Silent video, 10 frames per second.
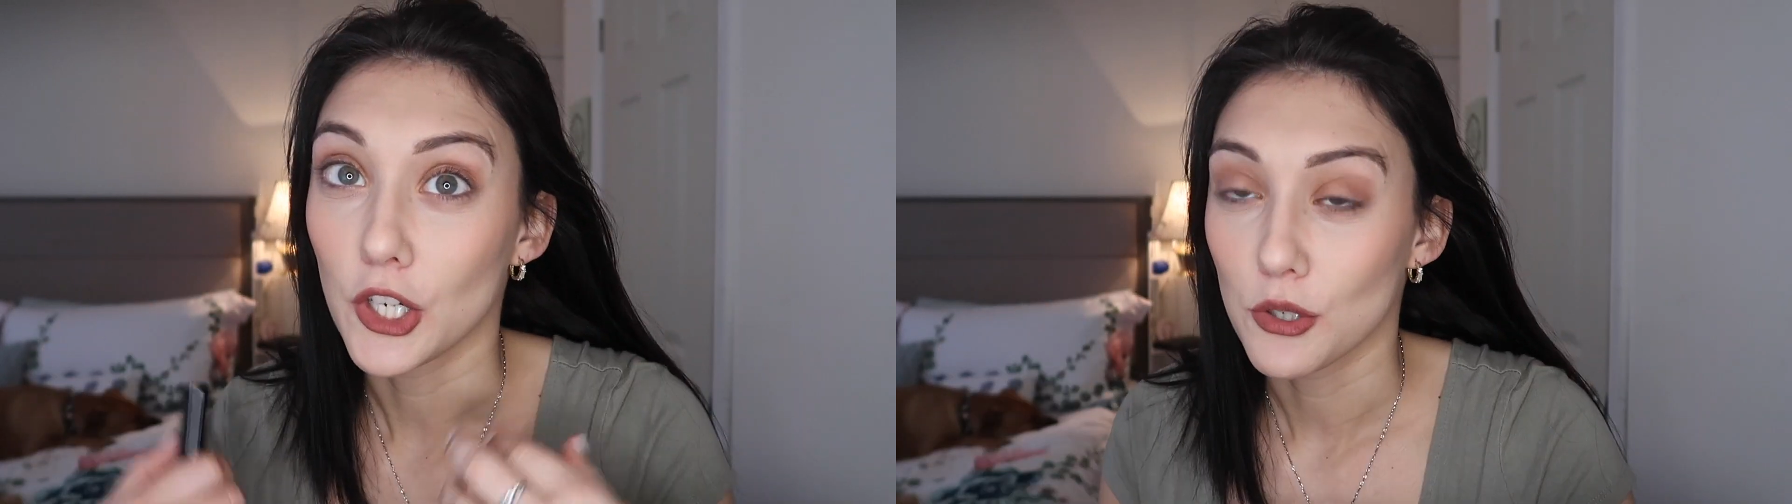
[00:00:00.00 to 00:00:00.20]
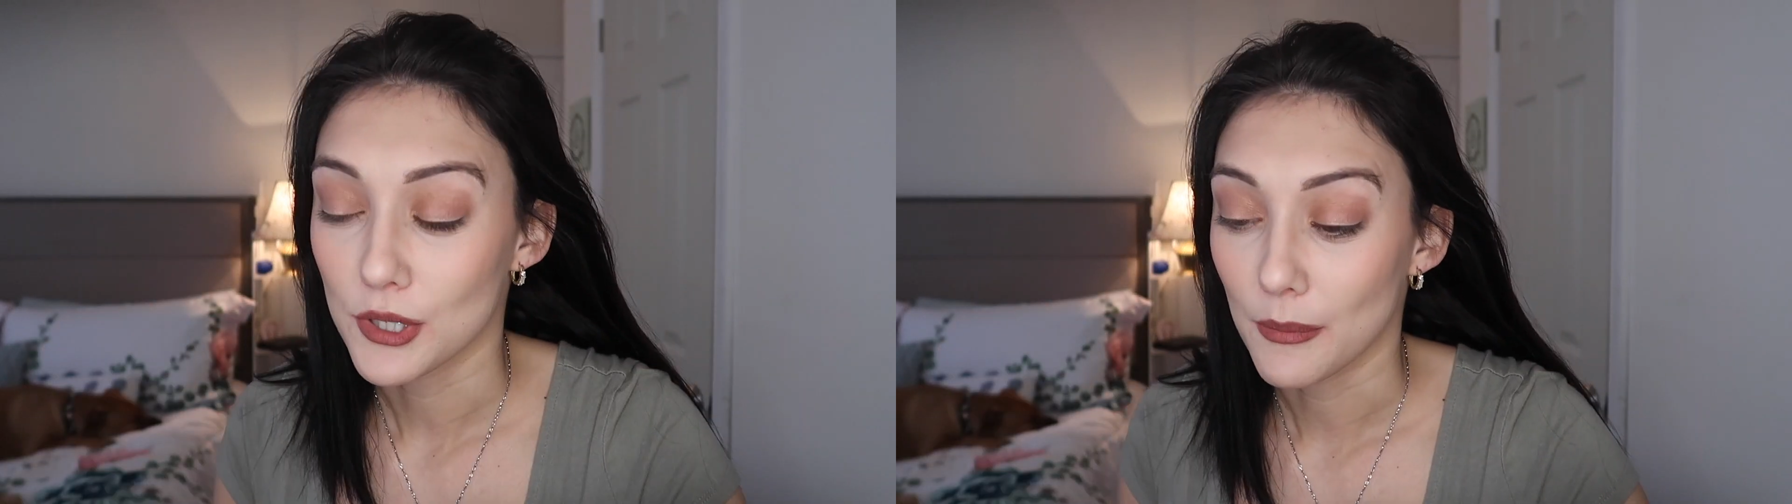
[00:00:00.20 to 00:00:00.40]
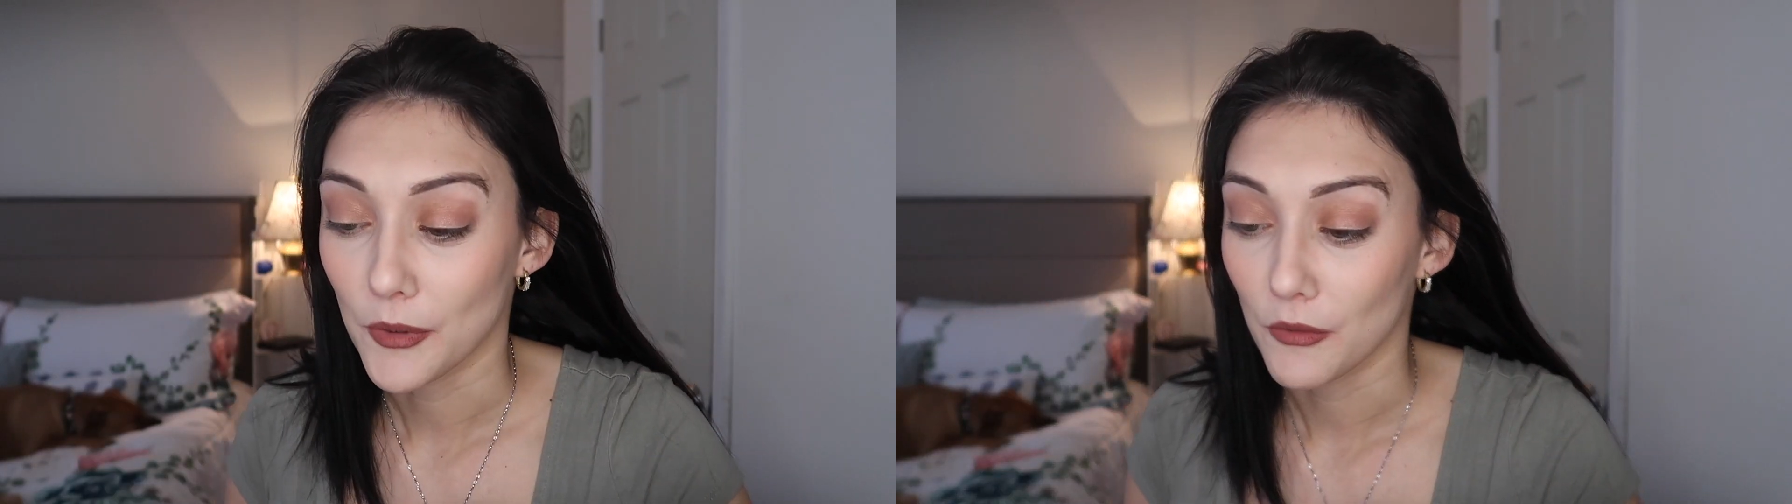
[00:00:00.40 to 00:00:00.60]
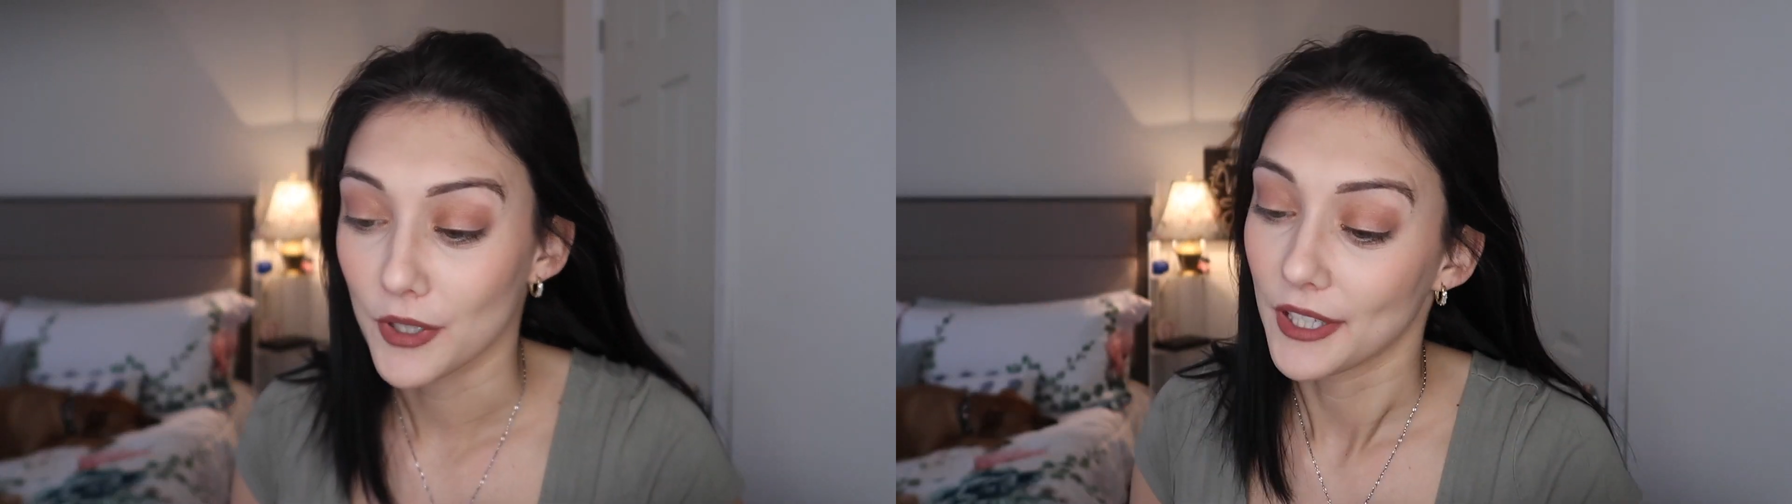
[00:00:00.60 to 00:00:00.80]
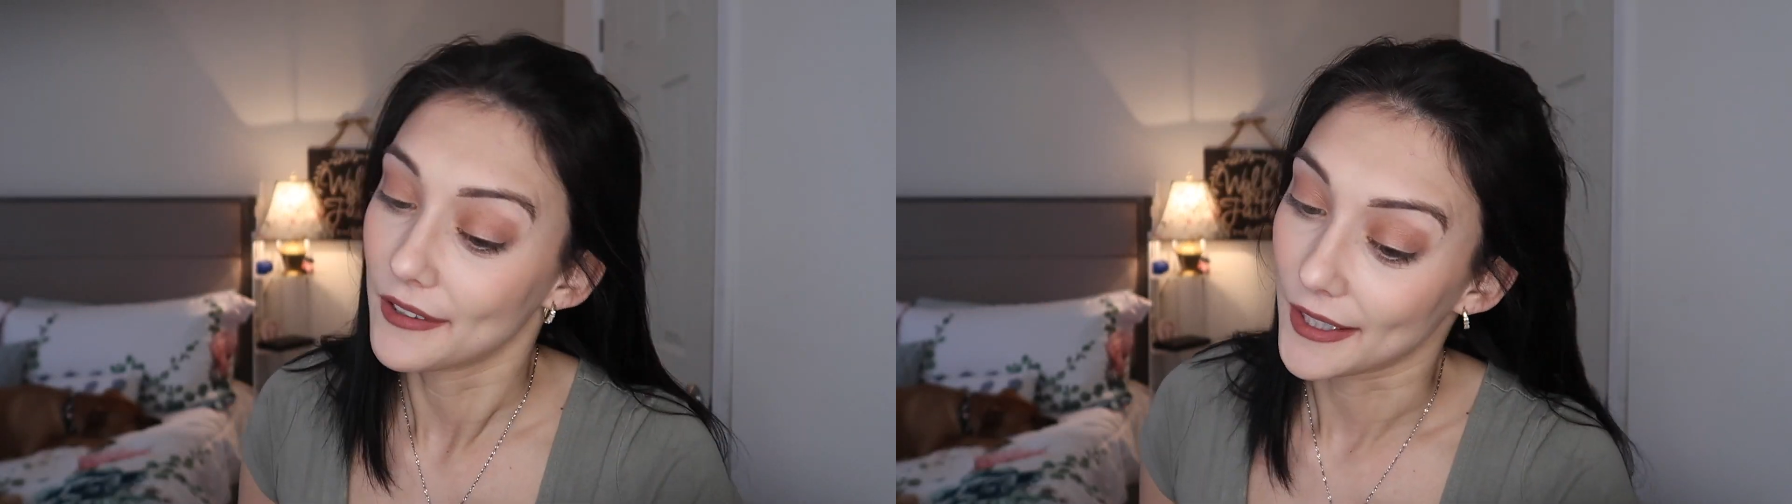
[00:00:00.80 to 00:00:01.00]
to do something
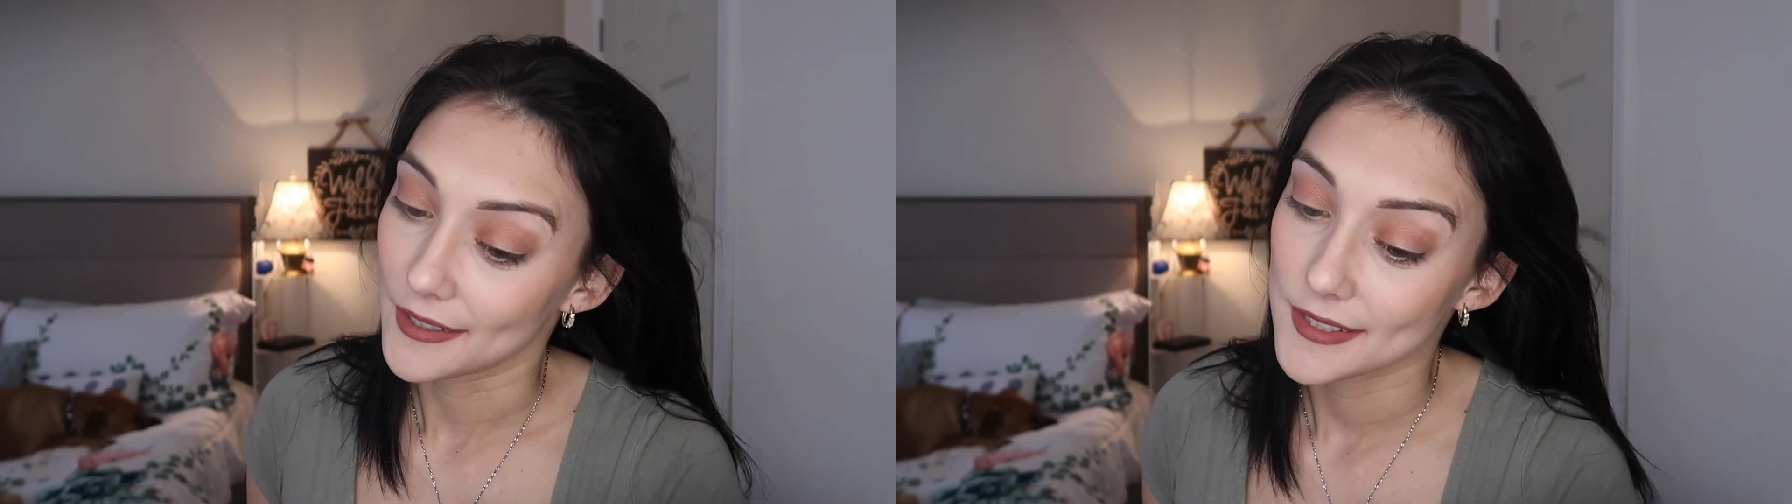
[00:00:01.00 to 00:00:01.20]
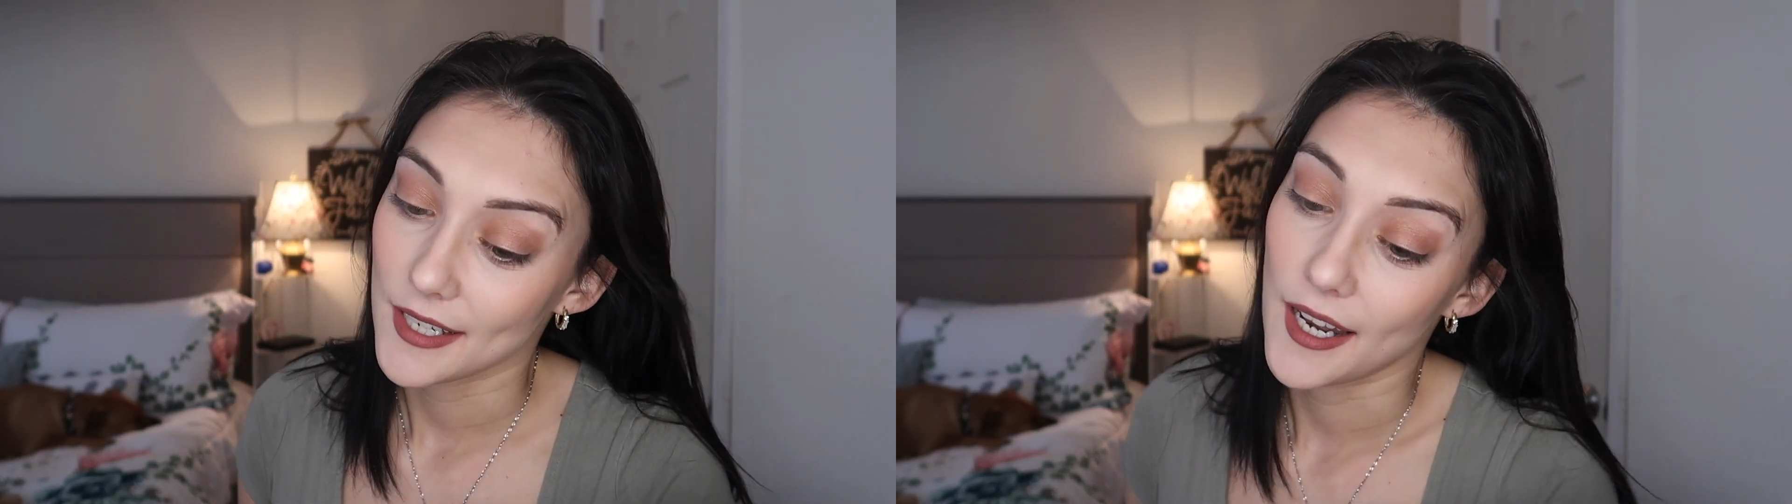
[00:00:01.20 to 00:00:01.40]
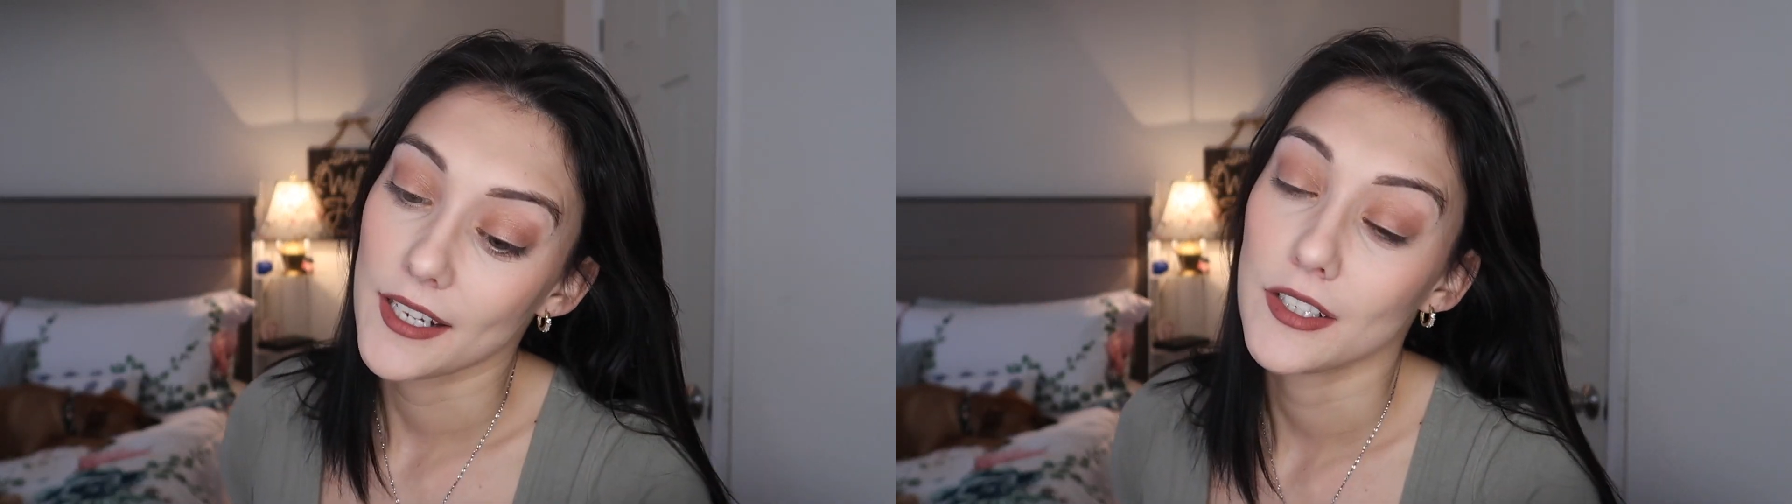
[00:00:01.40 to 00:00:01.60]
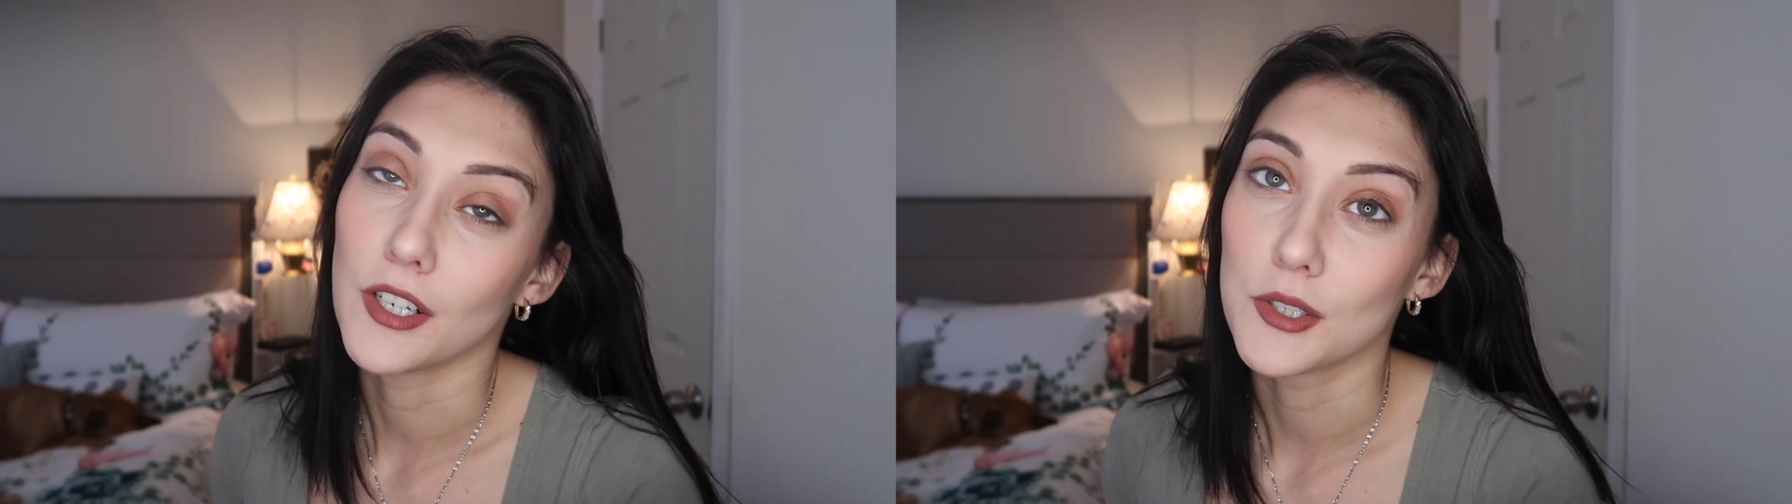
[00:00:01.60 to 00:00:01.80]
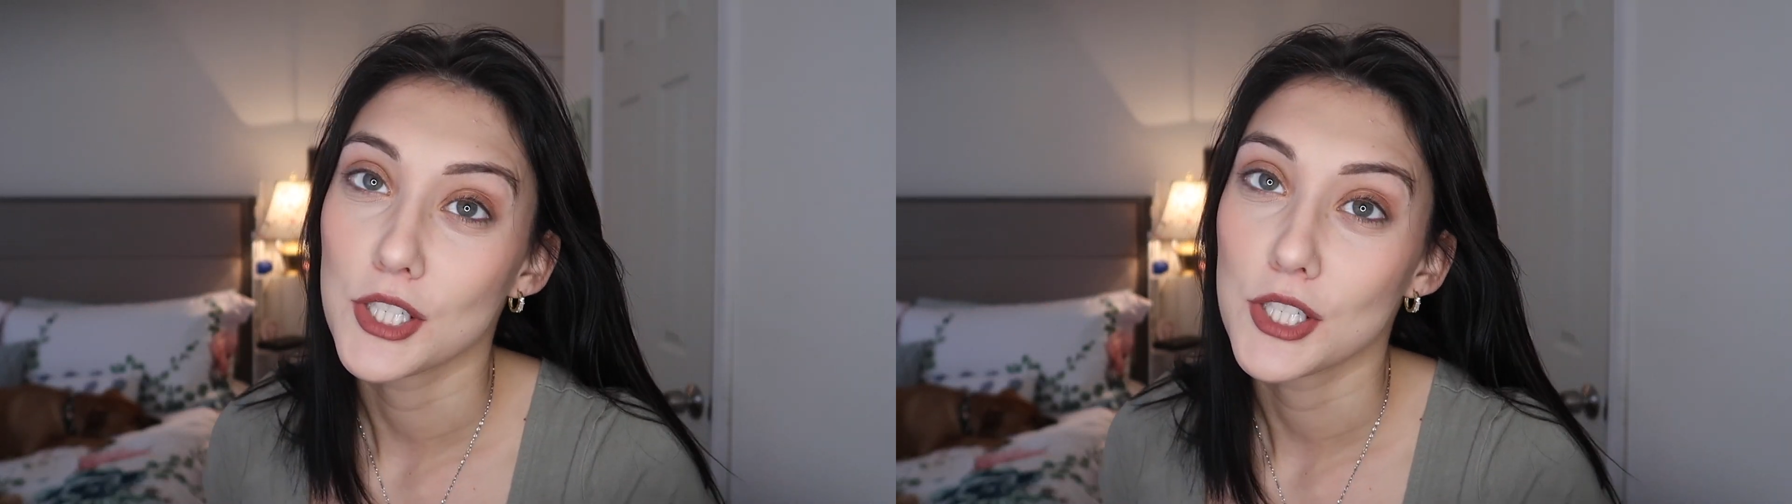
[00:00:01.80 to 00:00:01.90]
really light today, you know,